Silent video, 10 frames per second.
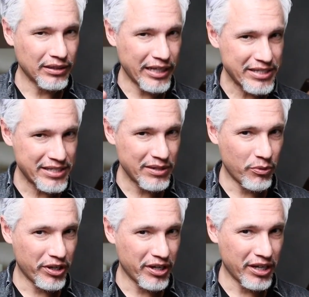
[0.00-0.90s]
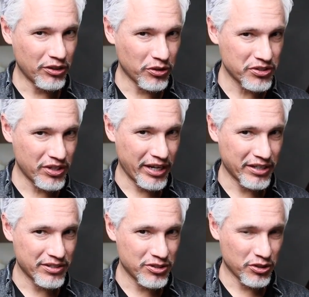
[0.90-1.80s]
Let's see what it looks
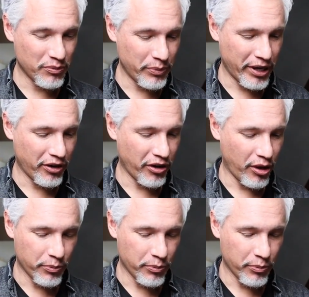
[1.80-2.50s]
like to compare